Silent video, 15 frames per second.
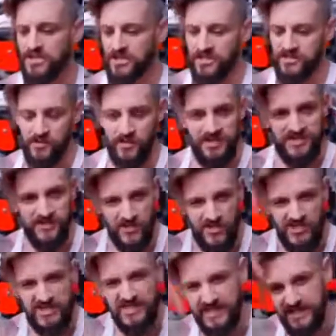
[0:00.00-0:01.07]
and this one is for
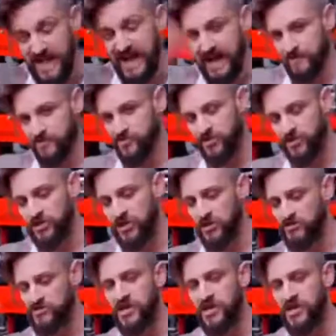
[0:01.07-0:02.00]
seated hamstring curls.